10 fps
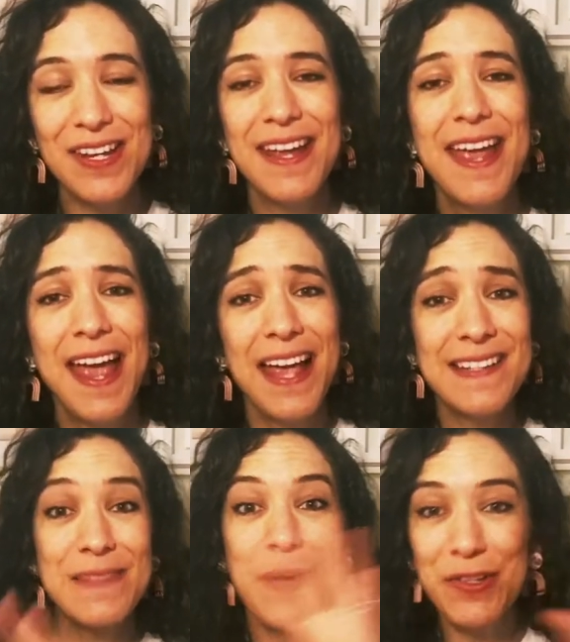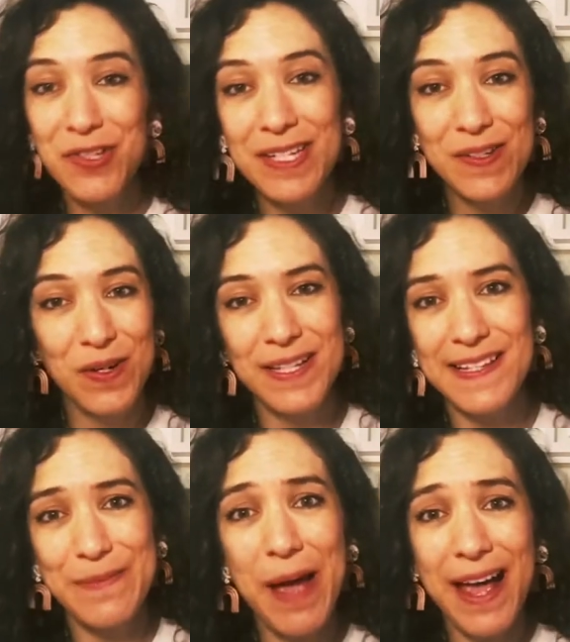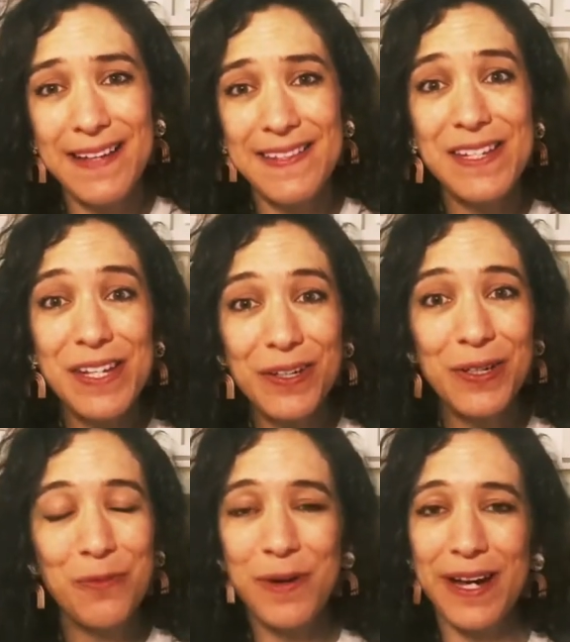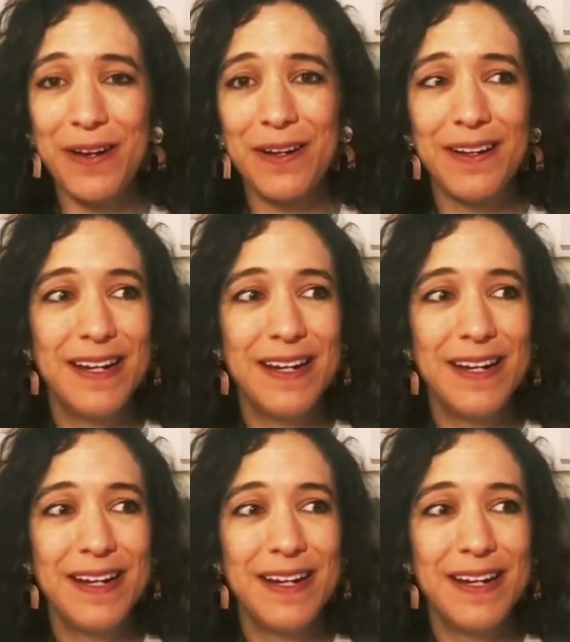especially during this past year where